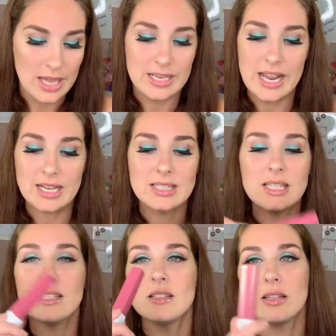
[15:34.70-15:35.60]
Next
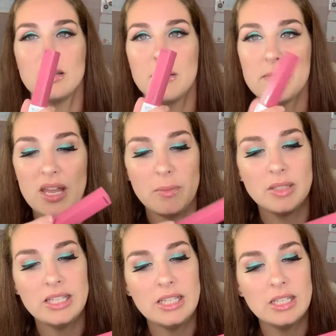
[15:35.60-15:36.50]
is
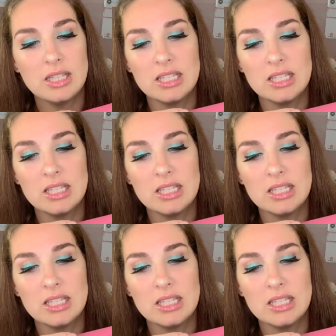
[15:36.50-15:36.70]
Maybelline.